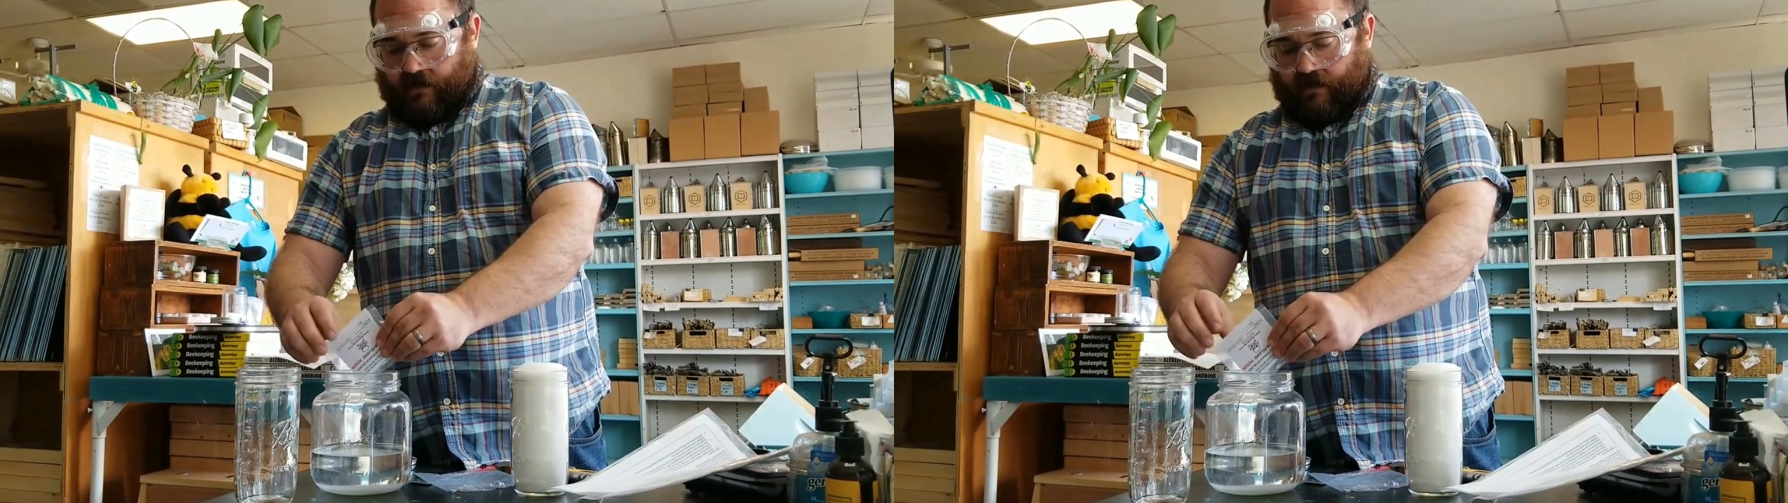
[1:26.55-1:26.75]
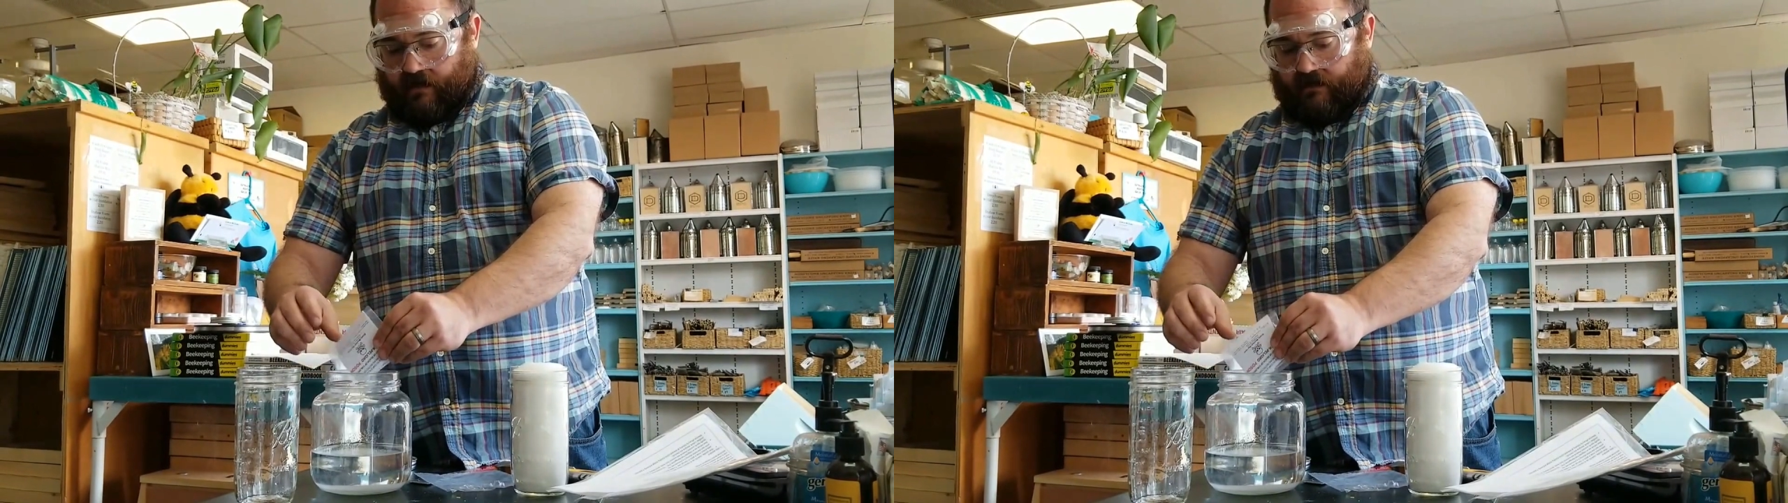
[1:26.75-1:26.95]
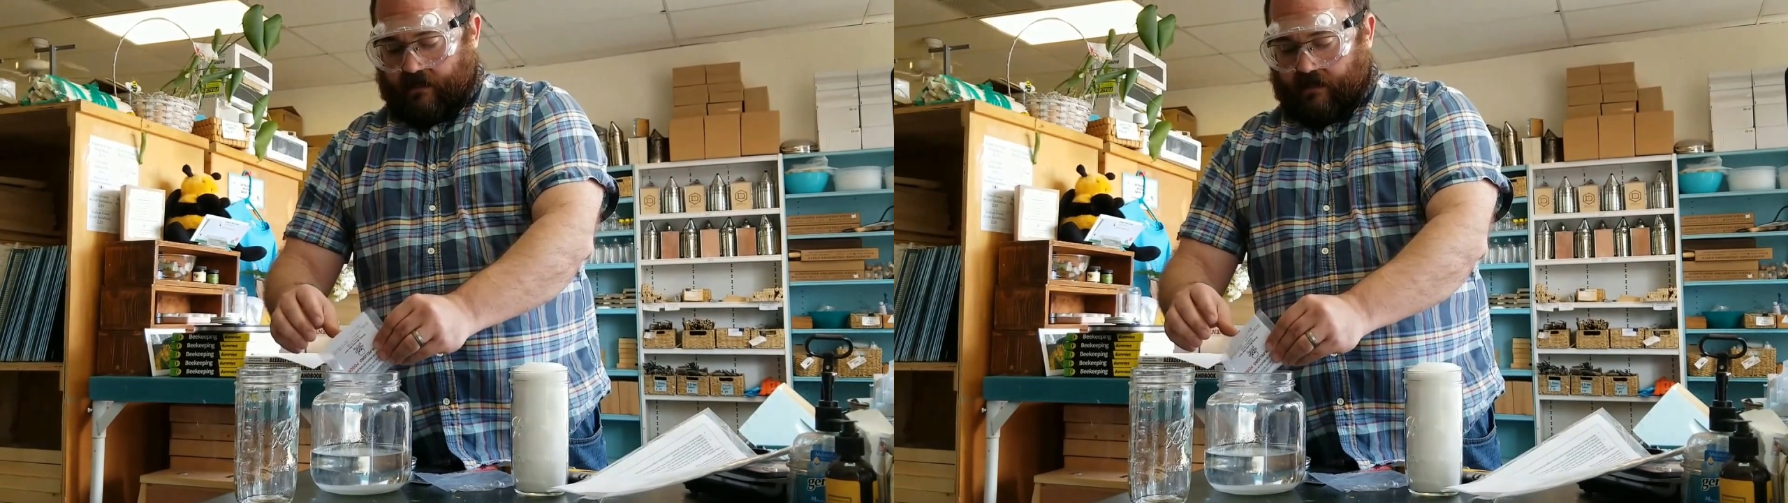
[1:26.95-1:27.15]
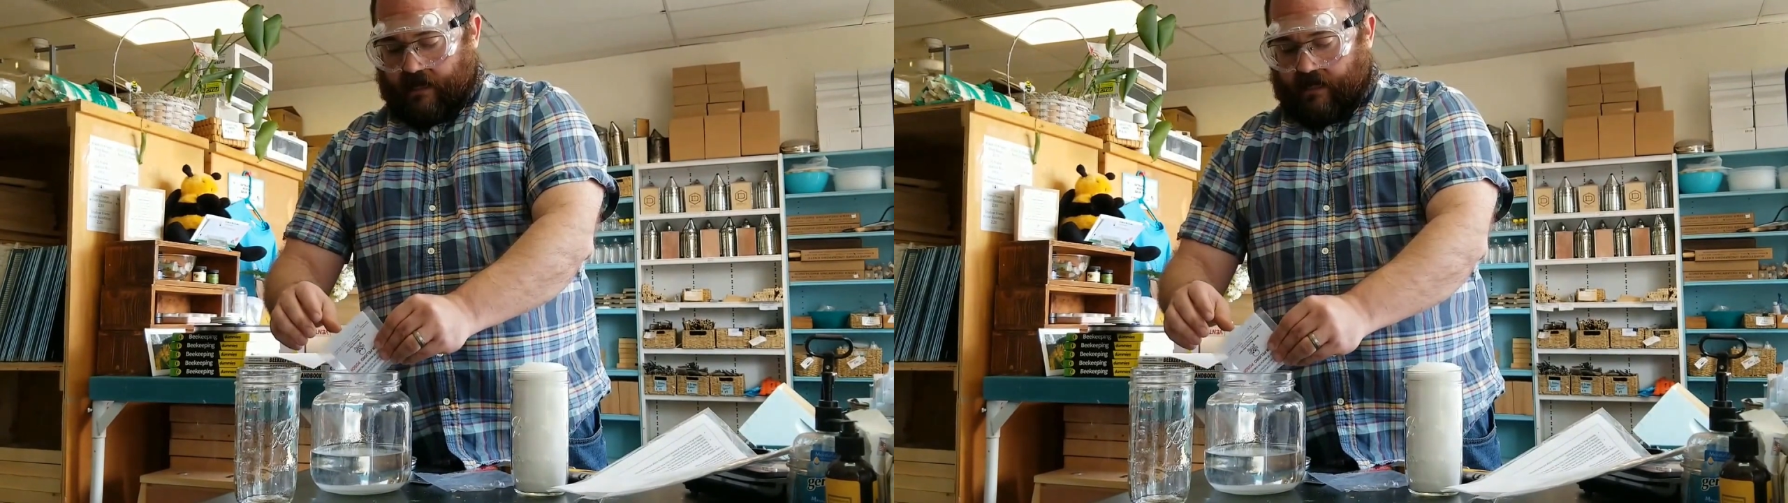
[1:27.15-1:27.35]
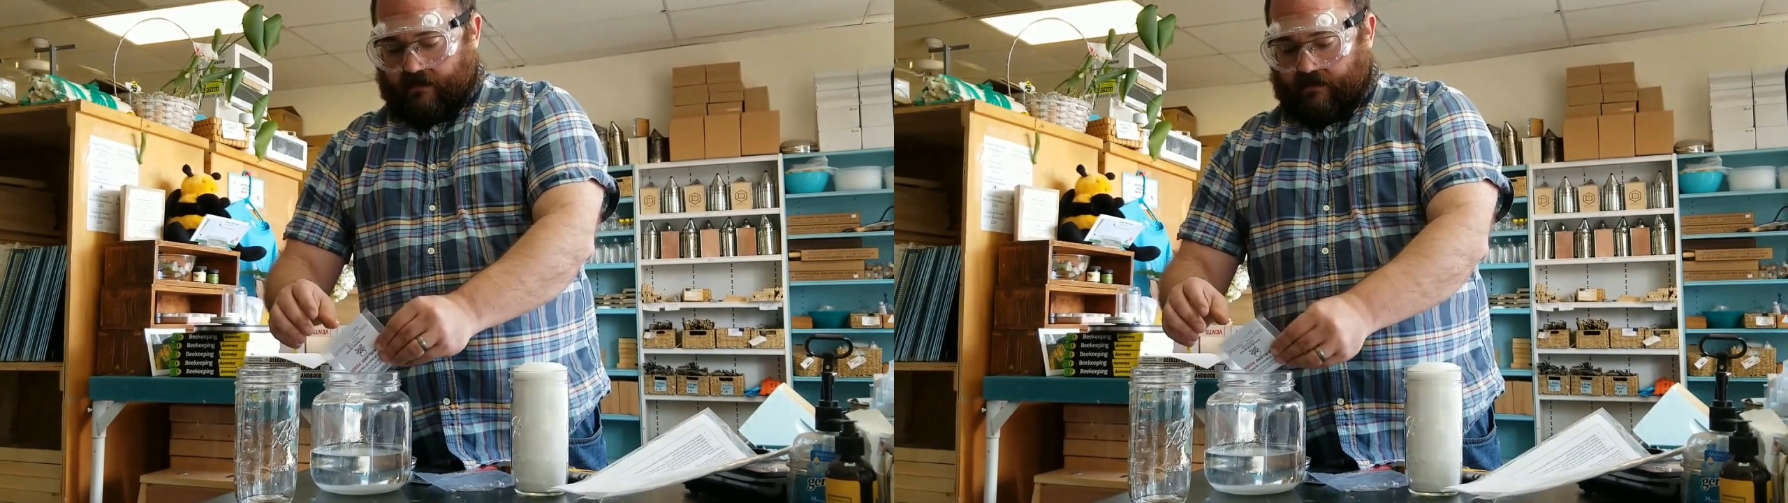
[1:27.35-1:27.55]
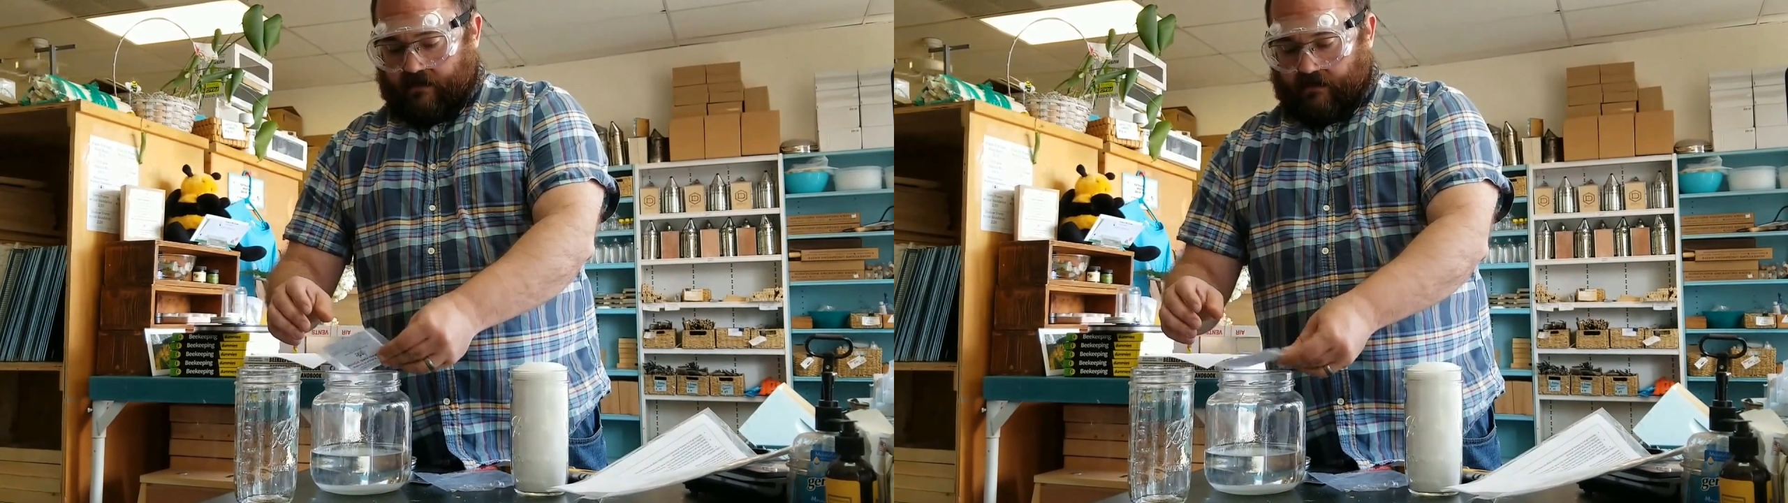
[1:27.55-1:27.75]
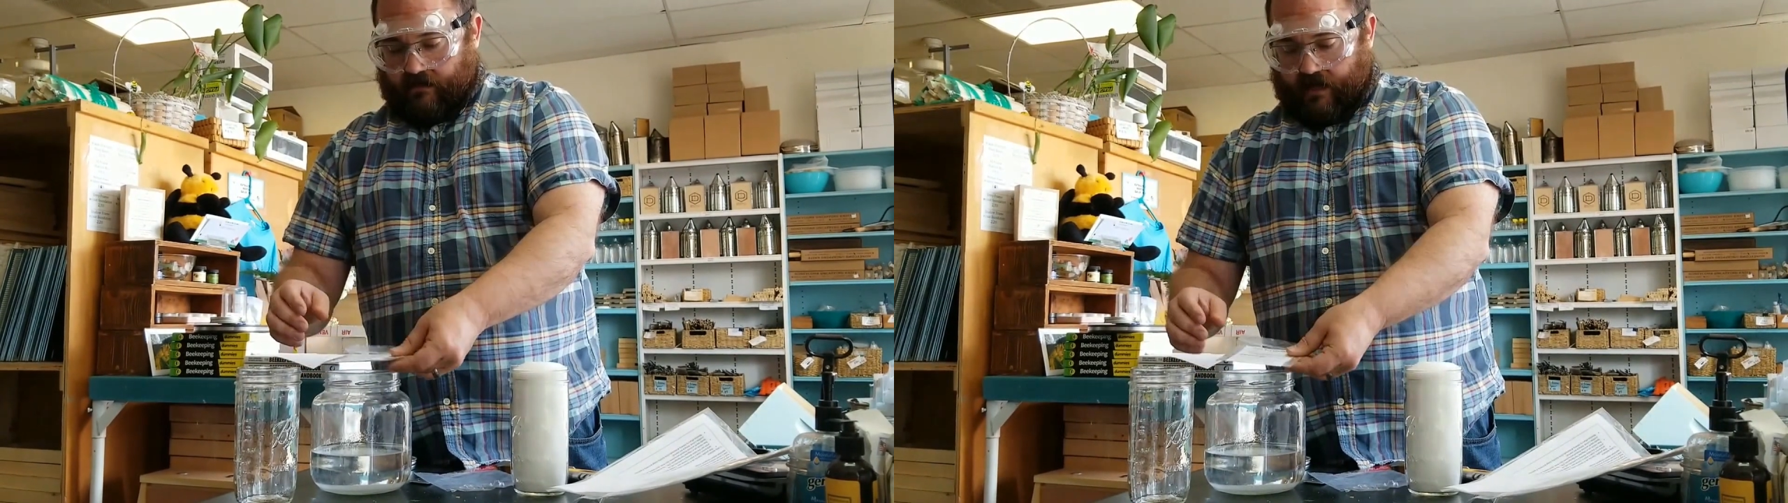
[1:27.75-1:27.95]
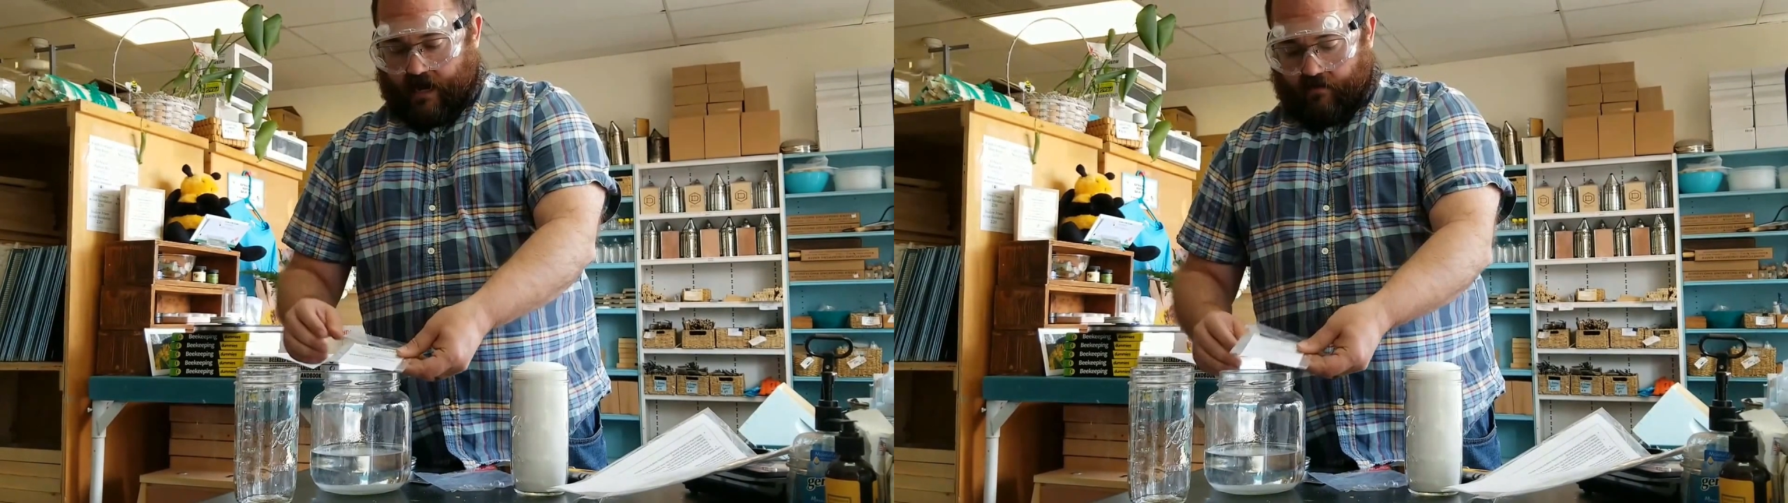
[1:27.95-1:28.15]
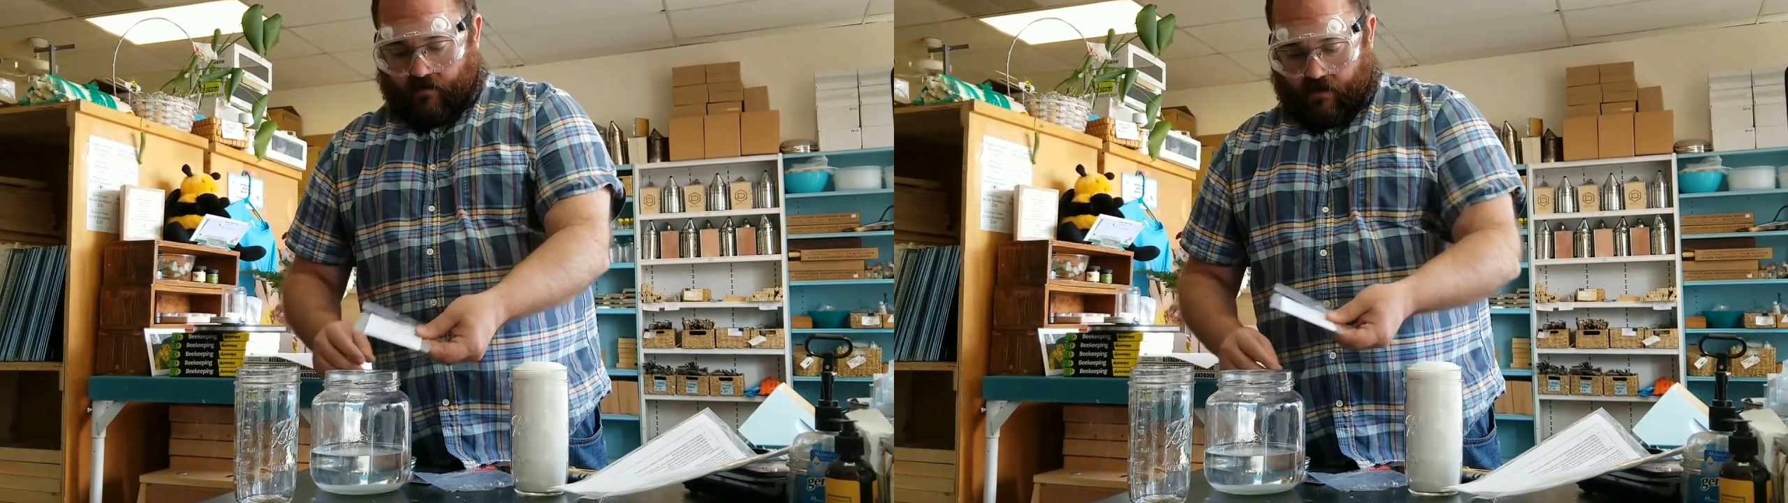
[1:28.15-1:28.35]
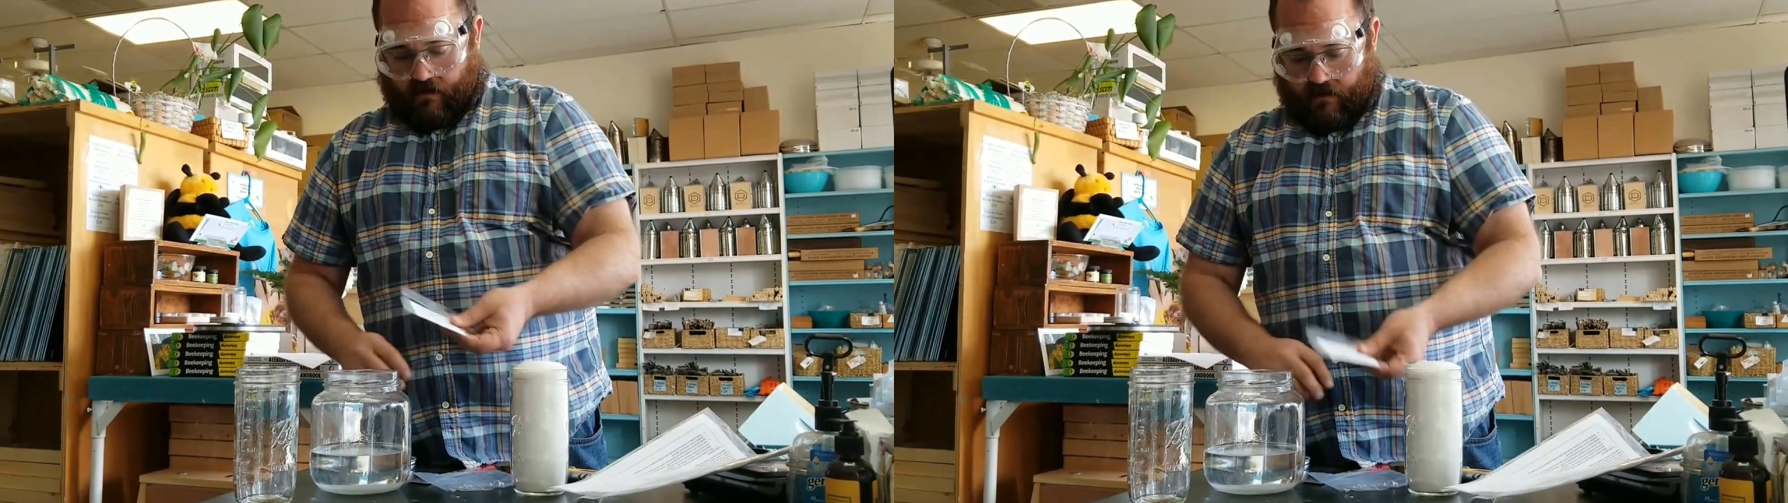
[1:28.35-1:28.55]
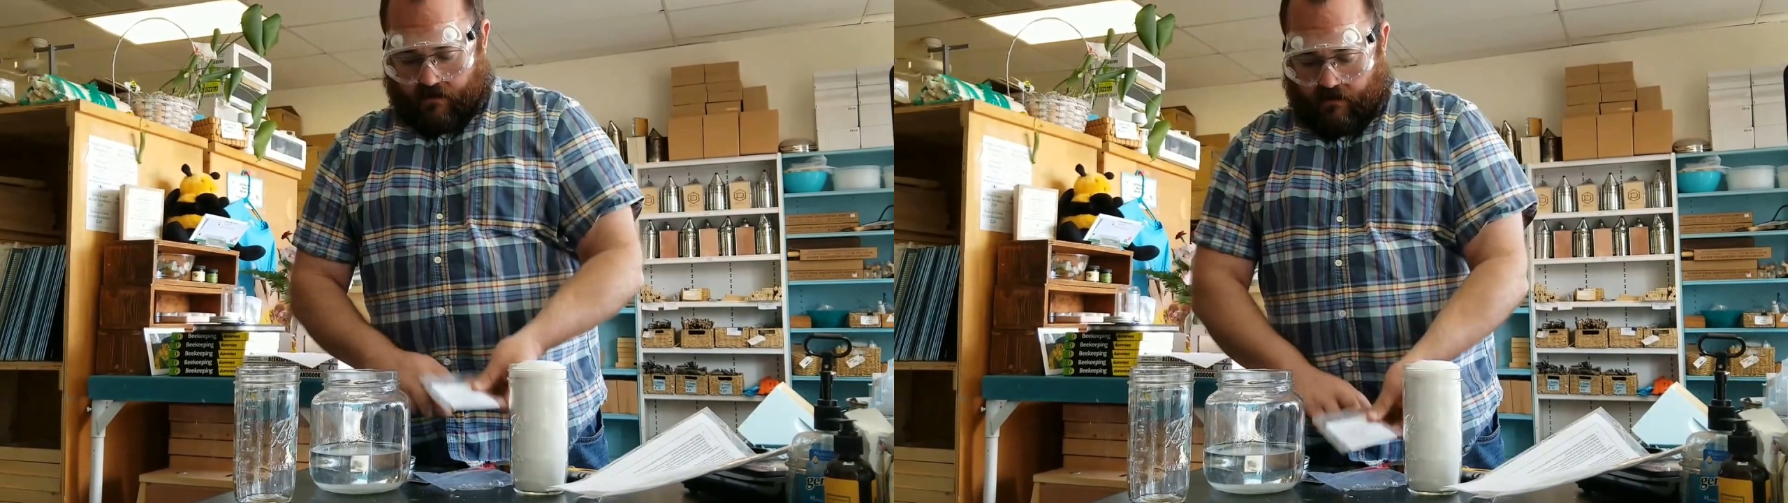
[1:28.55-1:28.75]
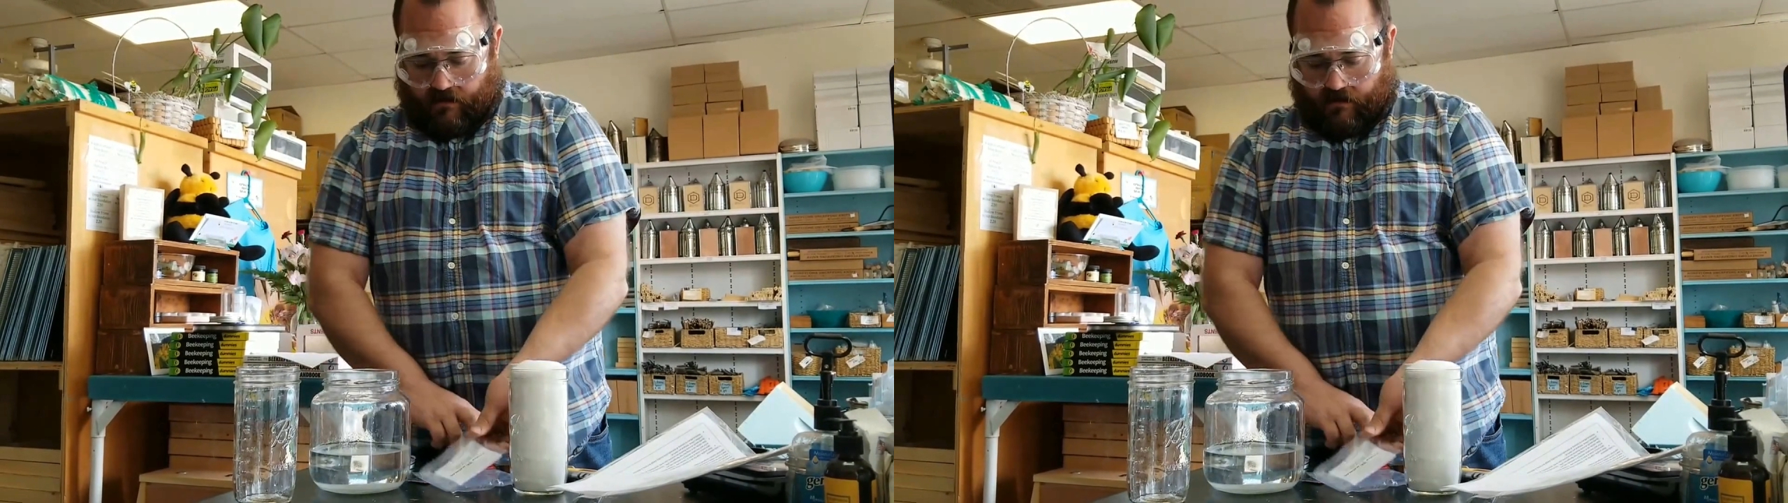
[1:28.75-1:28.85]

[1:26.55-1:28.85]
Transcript: oxalic acid to your tap water.